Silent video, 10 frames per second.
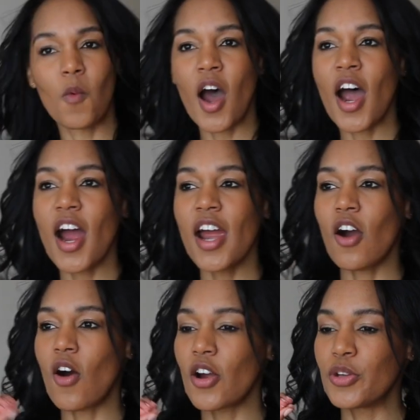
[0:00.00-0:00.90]
Why
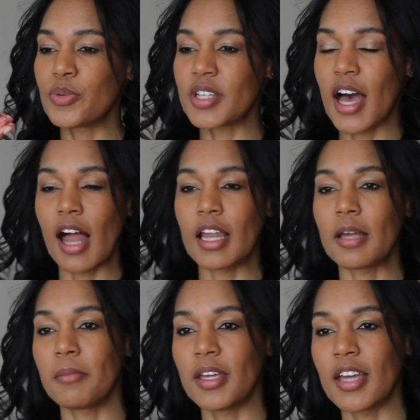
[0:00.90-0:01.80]
are you
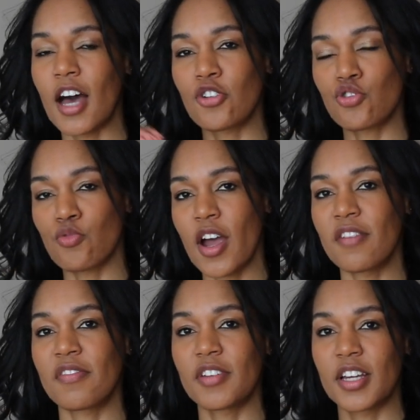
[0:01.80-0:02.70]
telling me how
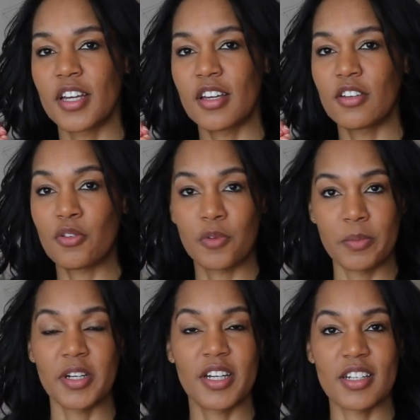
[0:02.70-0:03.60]
trifling your
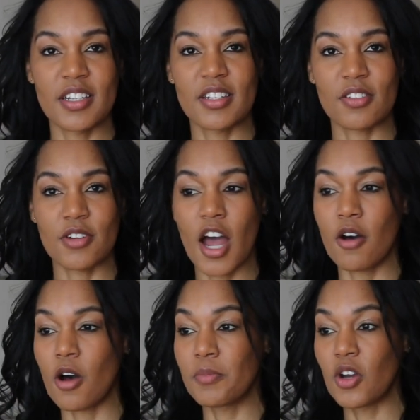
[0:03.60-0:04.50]
woman is or
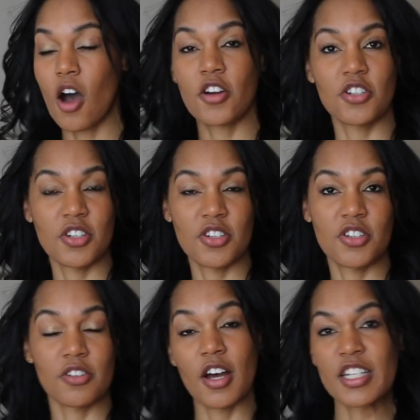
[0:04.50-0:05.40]
how
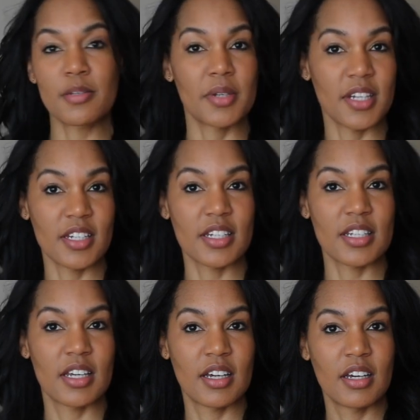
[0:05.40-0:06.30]
obnoxious your husband
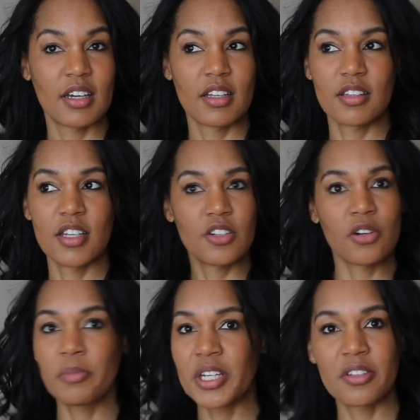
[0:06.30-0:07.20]
is? Then
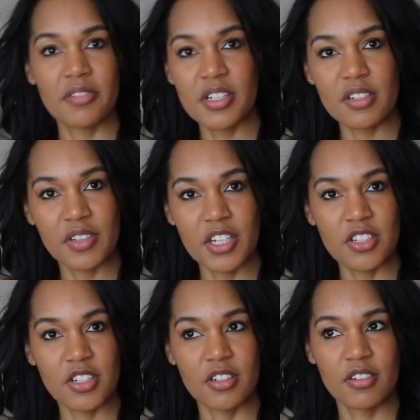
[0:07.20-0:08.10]
don't make the
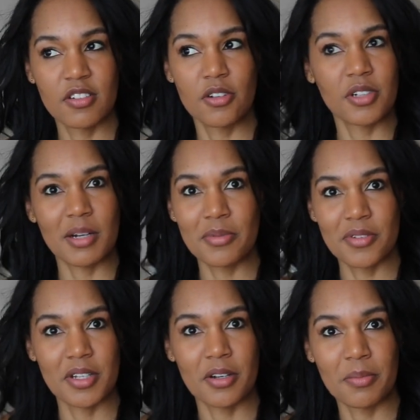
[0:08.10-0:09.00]
reservation. Go to
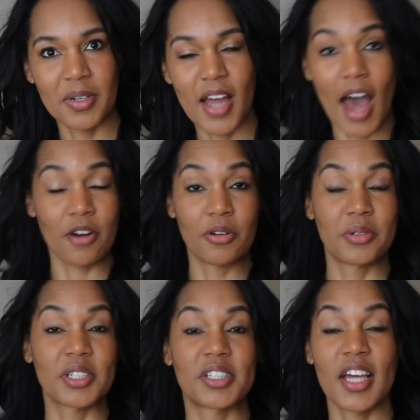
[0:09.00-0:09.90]
couples therapy. I don't know
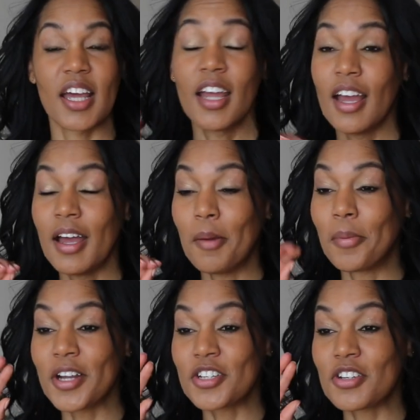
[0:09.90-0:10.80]
what to say,
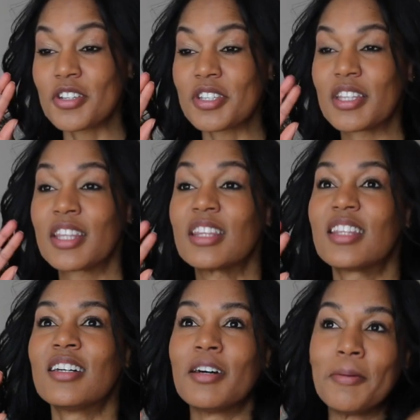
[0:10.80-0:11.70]
but it's just the
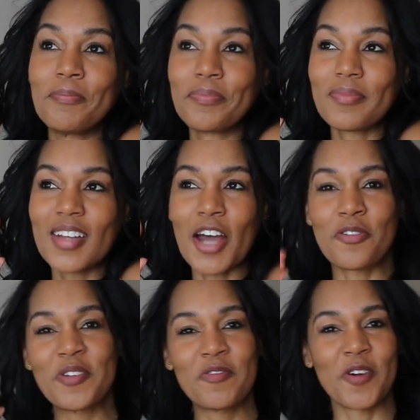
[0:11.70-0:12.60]
the I
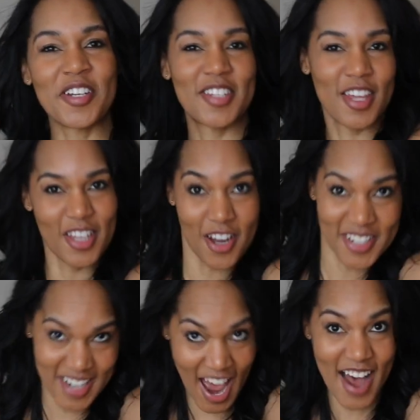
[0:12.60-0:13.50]
don't even want to say the
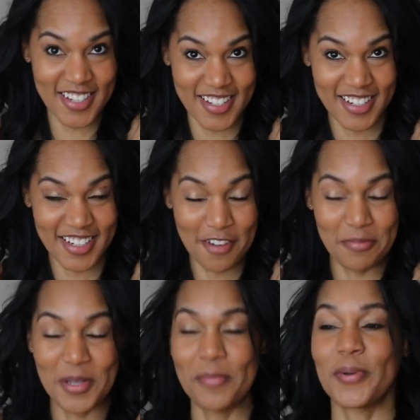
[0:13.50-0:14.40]
audacity
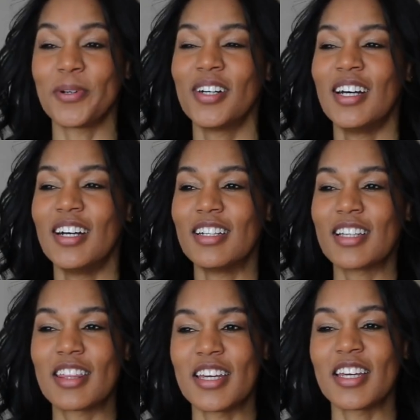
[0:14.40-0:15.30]
of people
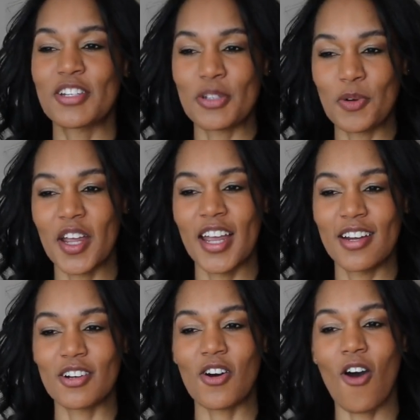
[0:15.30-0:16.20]
to think it's
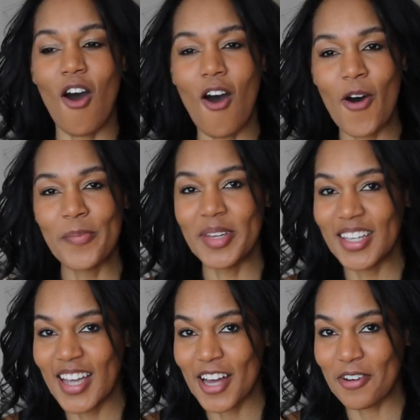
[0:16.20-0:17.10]
okay to call
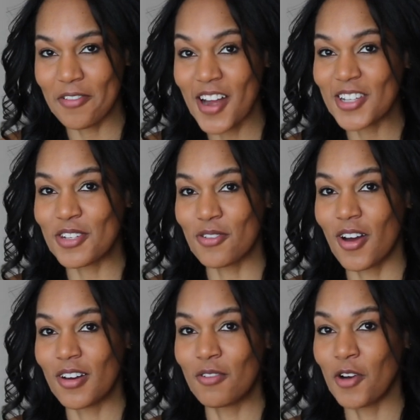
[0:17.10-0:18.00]
me at a
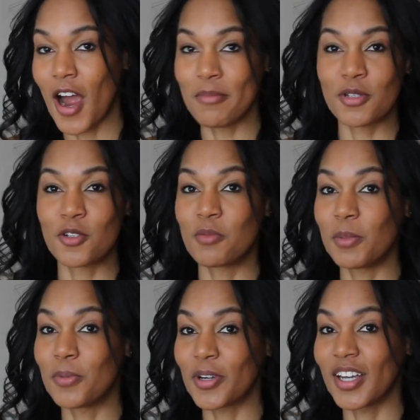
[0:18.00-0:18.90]
restaurant where I'm supposed to be
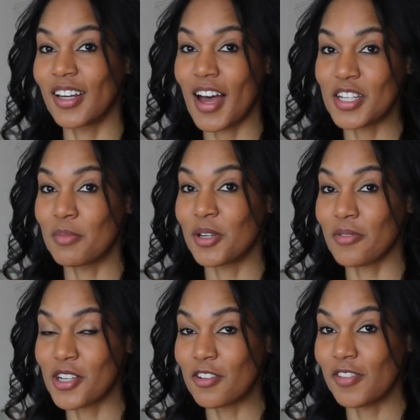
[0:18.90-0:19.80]
booking last minute
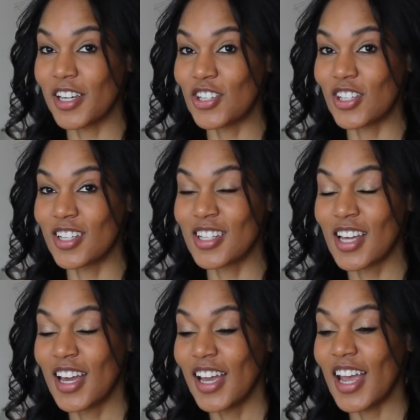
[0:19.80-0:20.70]
reservations
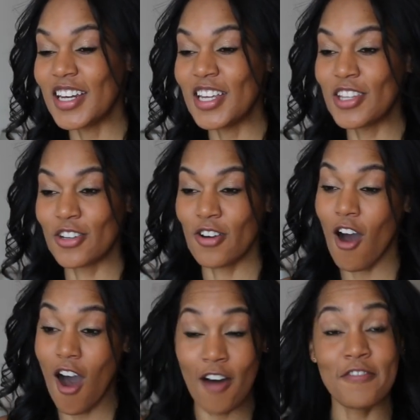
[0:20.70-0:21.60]
and either
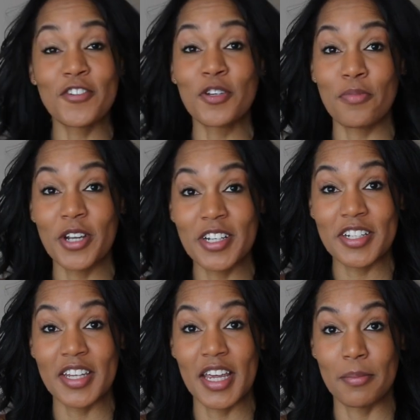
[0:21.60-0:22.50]
offer to bring
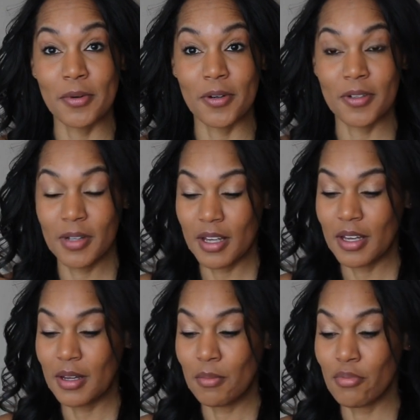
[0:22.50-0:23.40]
table,
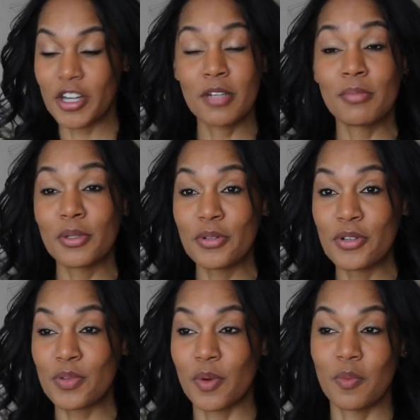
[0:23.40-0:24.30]
bring in
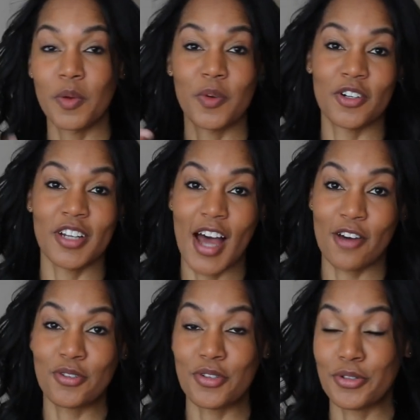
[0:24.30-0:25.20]
balloons when we weren't
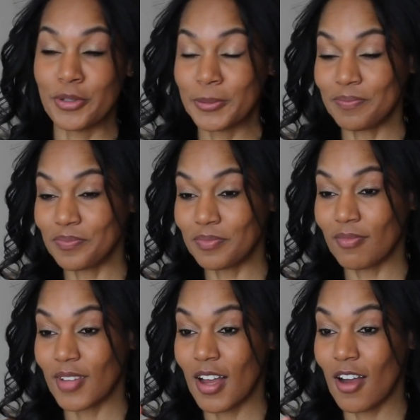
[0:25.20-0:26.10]
allowed to,
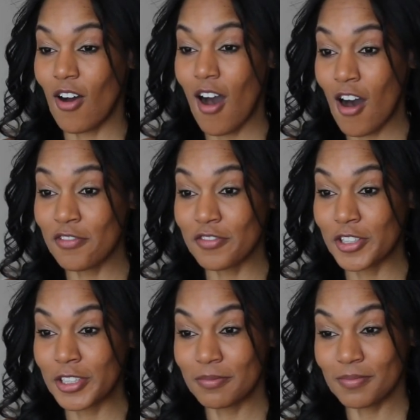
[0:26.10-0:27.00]

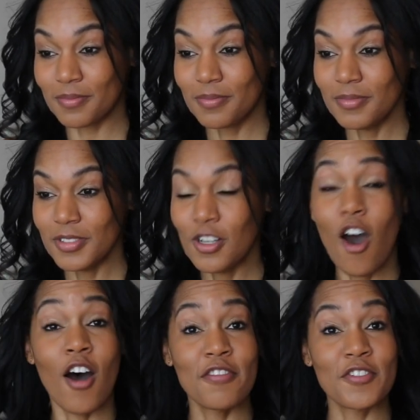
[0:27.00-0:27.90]
offer
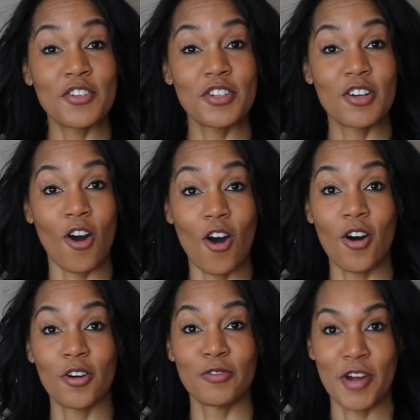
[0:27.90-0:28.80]
offer to
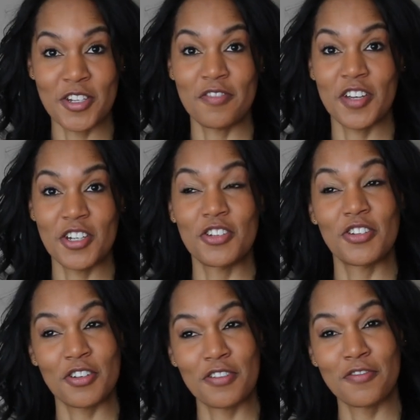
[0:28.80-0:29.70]
call reservations
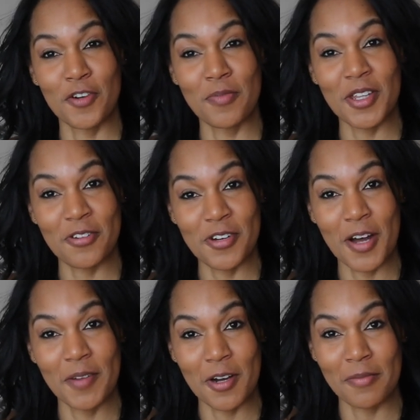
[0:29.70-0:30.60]
to confirm that they're
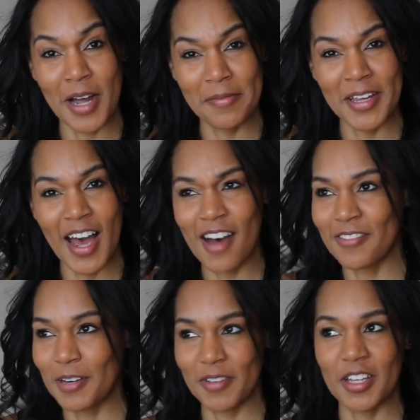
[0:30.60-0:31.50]
coming on my
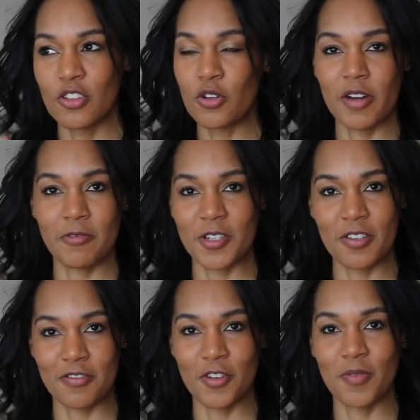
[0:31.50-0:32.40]
behalf and I'm like, "No, everyone's
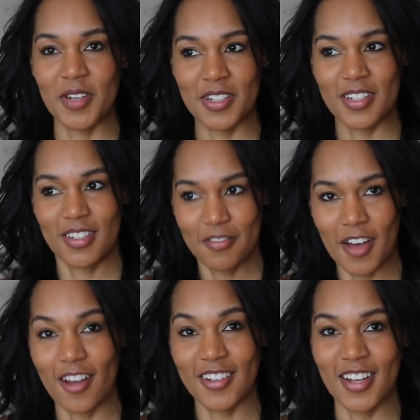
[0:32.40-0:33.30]
confirmed. It's
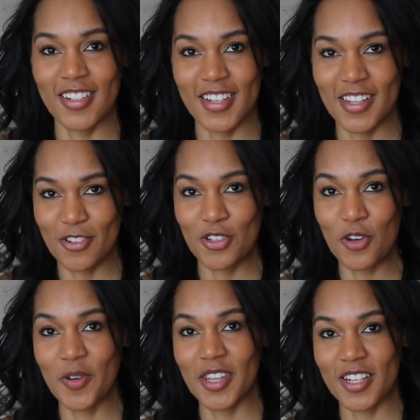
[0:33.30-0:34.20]
Valentine's Day. There's
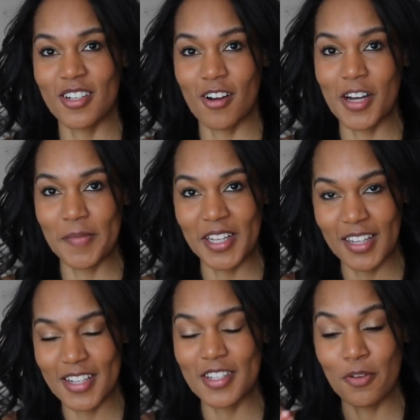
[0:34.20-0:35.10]
no one that's not coming
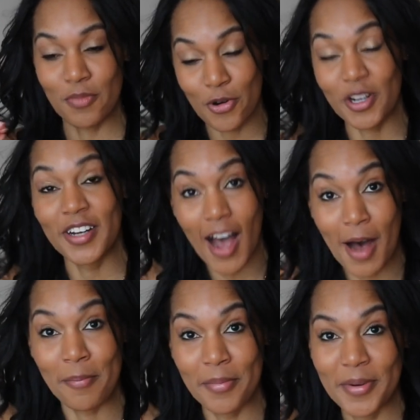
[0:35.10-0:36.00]
unless they're broken
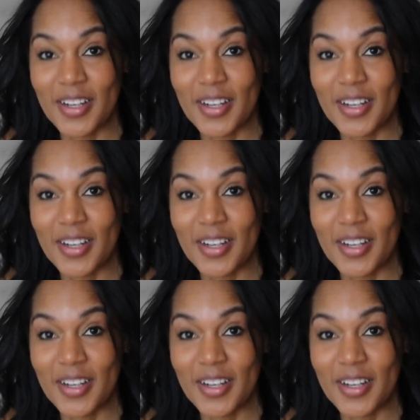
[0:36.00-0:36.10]
up."